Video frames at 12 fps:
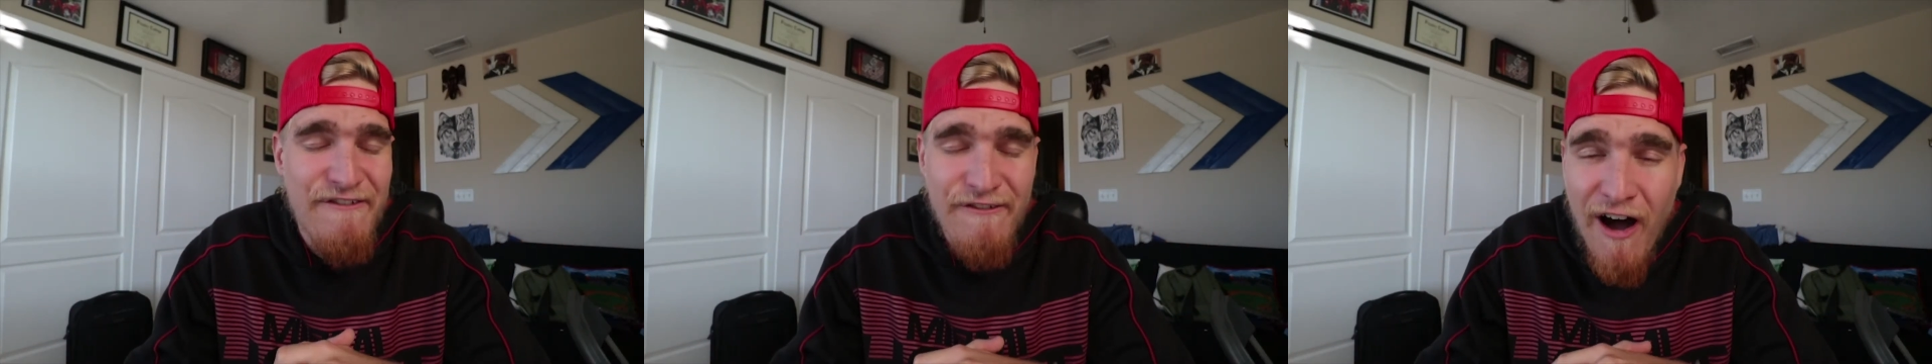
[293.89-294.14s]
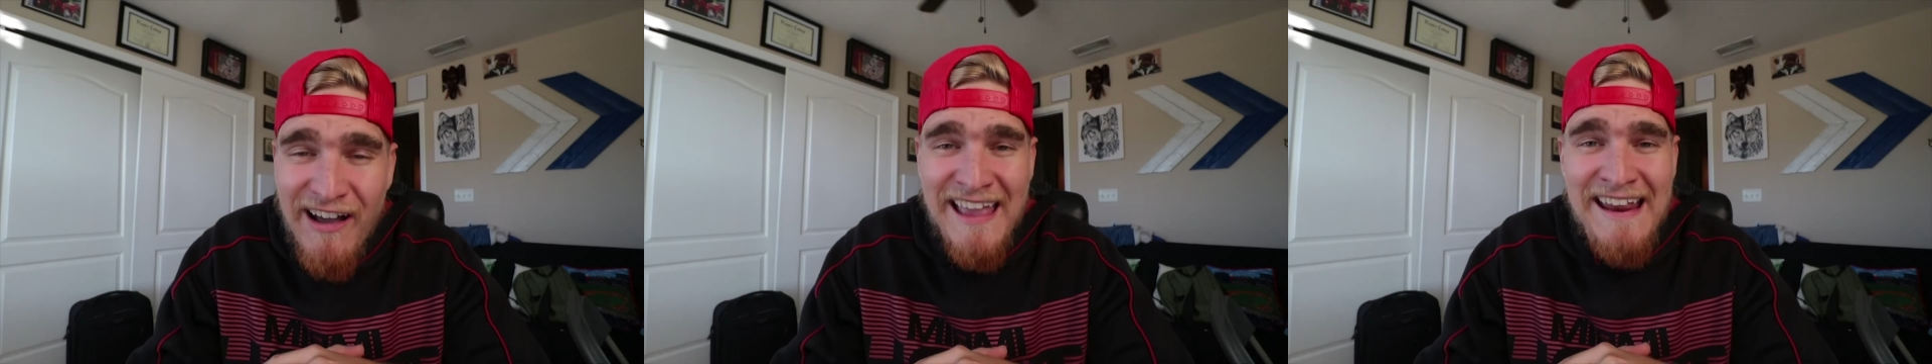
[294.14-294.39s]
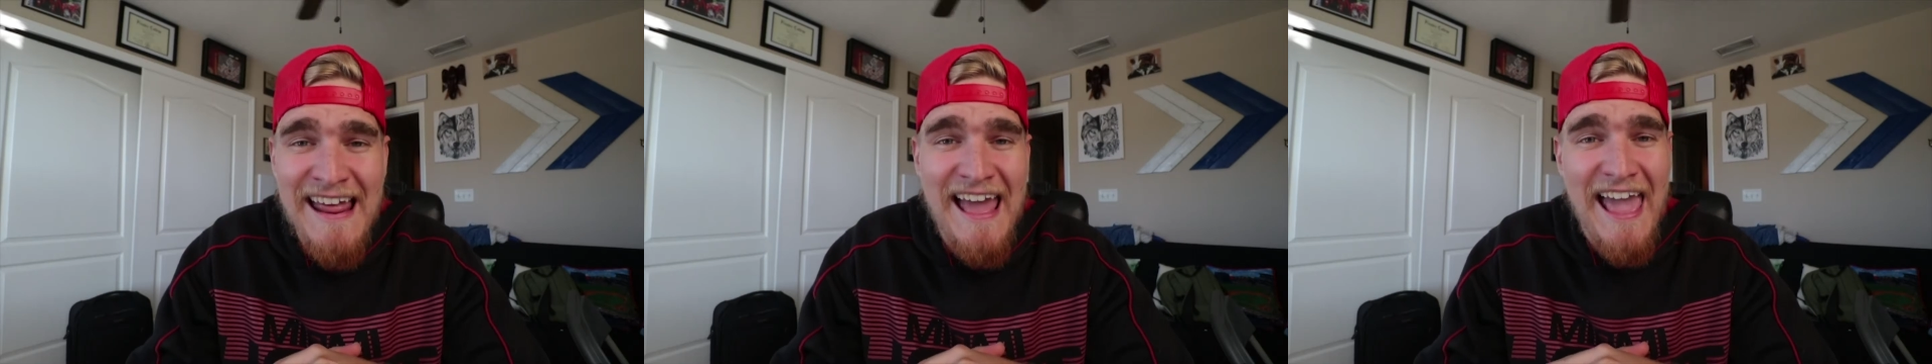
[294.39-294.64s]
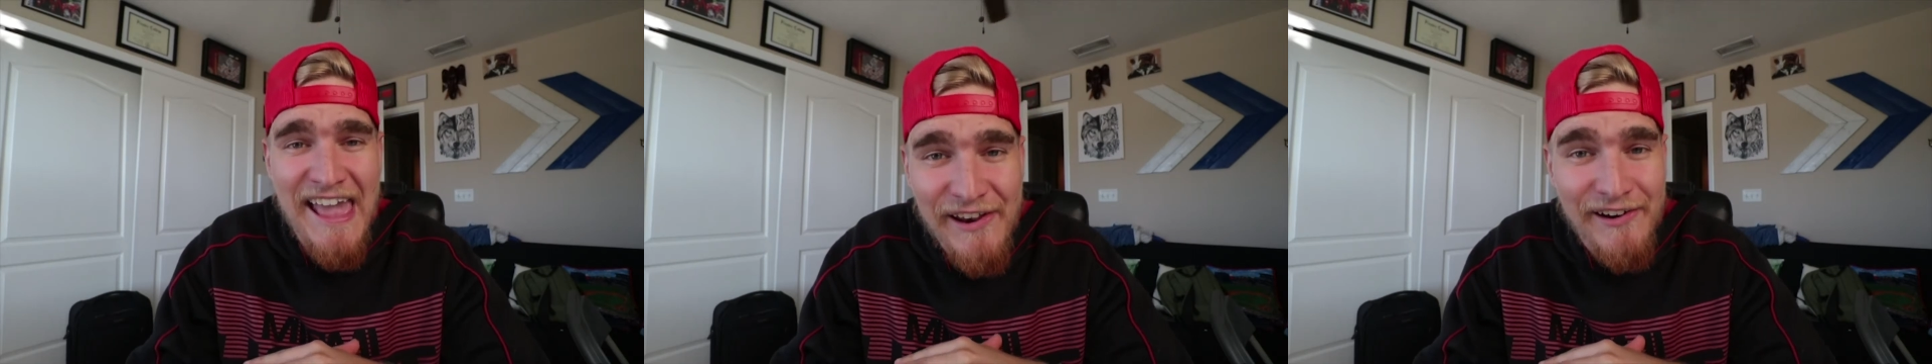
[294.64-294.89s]
fucking
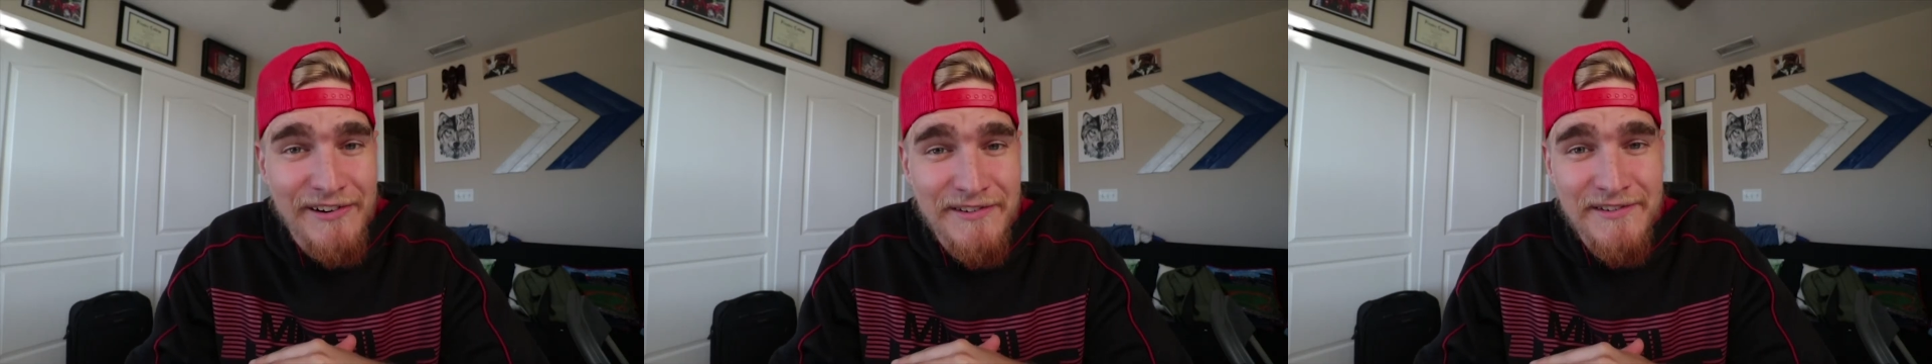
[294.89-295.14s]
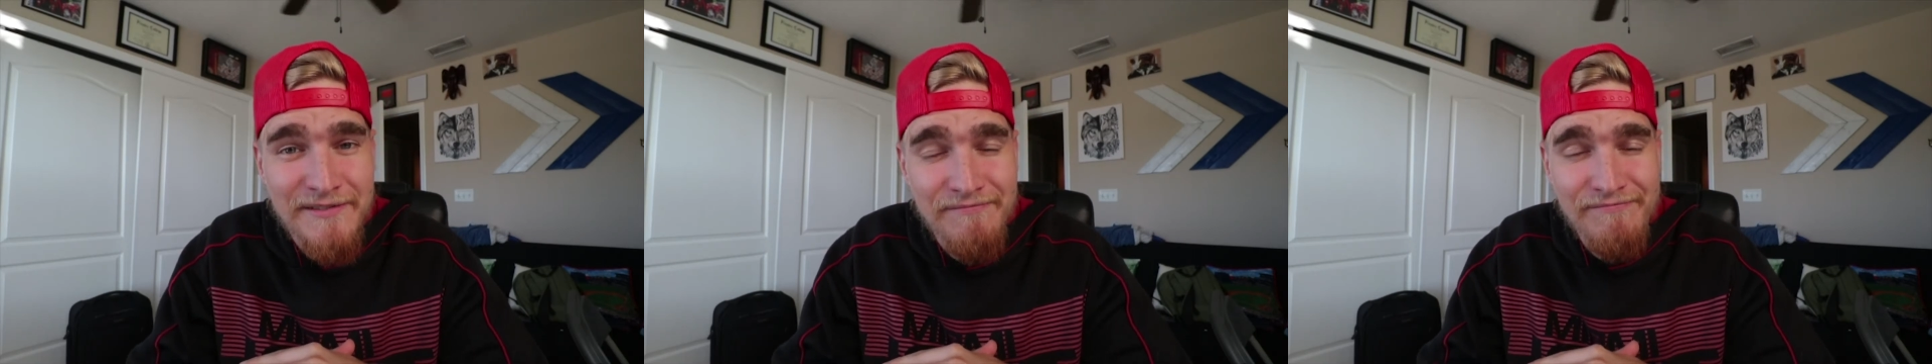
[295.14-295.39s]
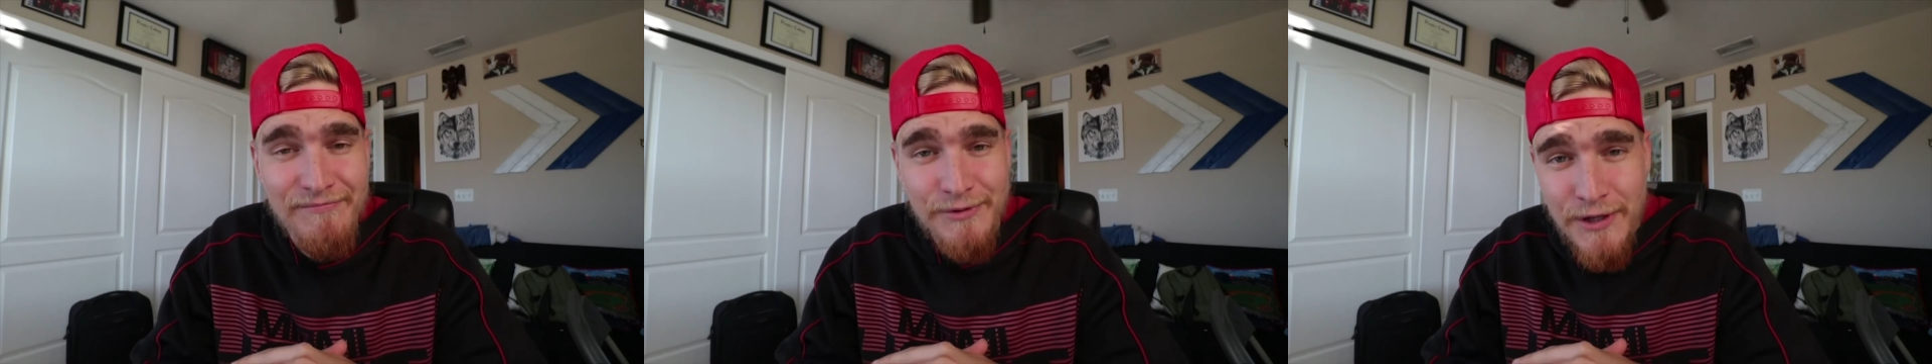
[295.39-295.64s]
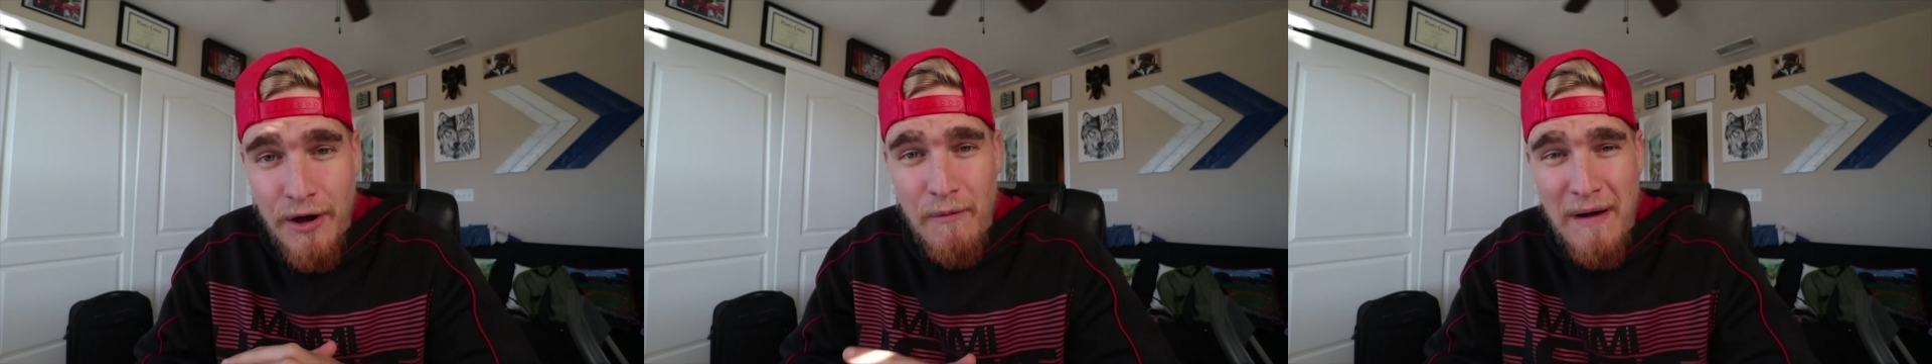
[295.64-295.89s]
haters.
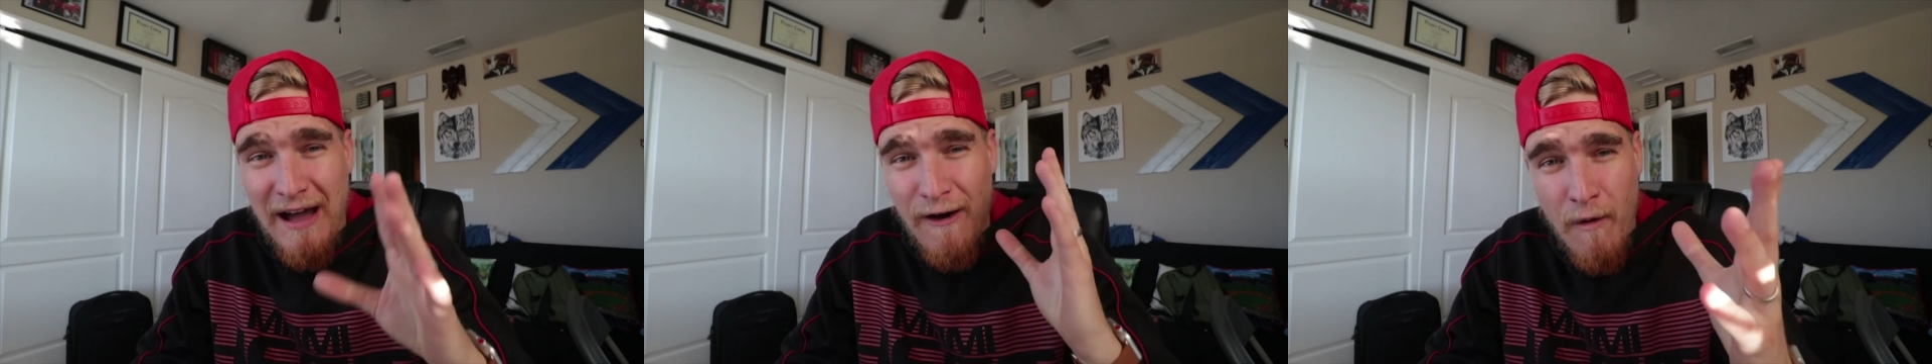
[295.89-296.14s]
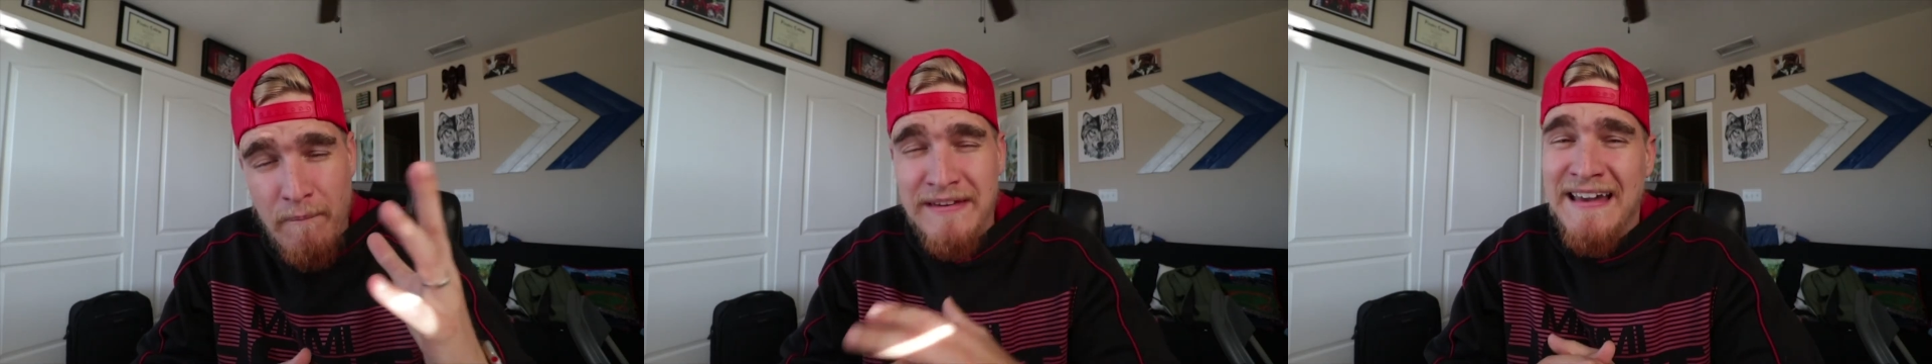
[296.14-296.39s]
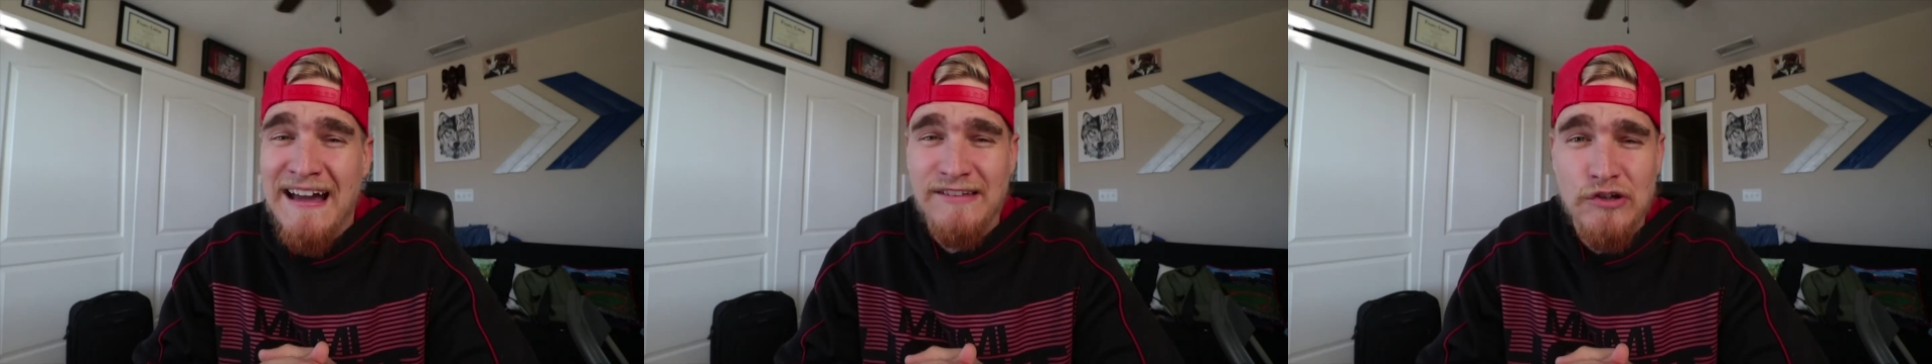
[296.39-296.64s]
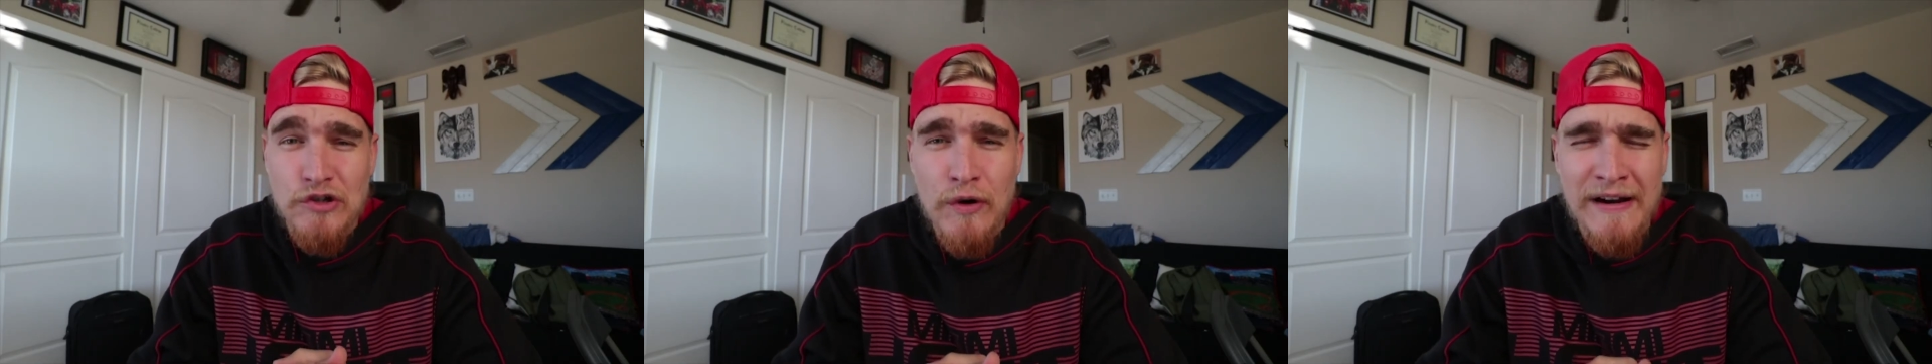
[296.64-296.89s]
So I hope you
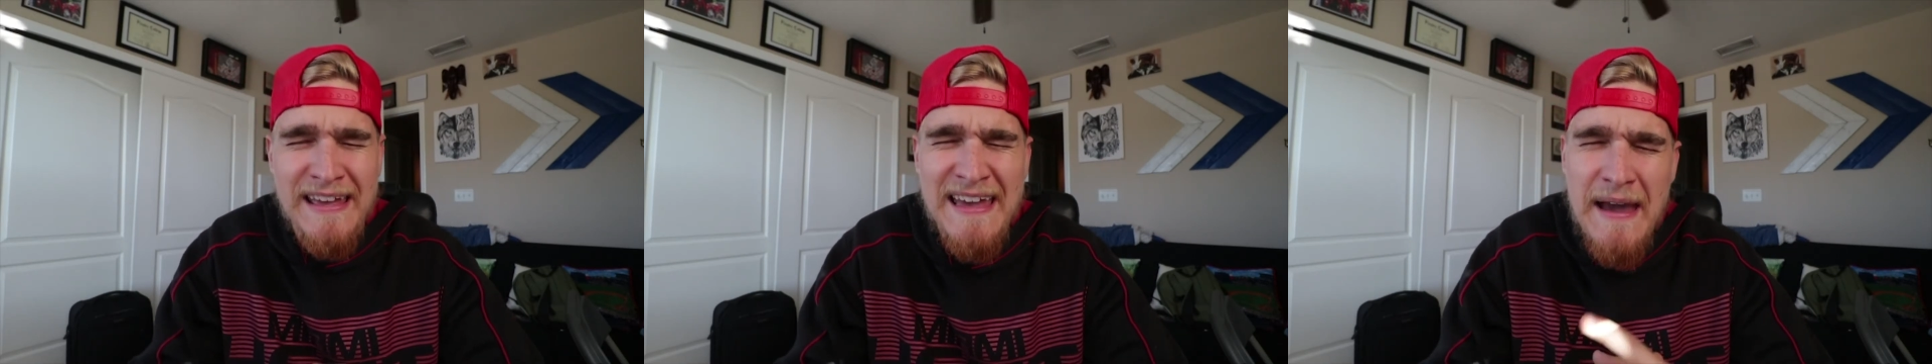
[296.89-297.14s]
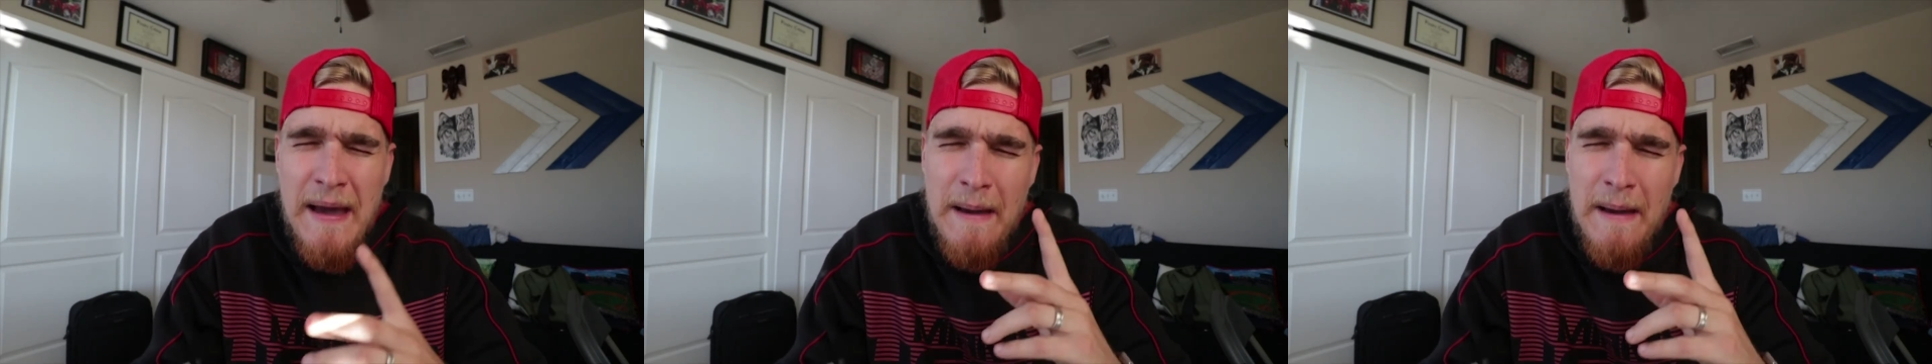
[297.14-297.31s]
guys enjoyed it.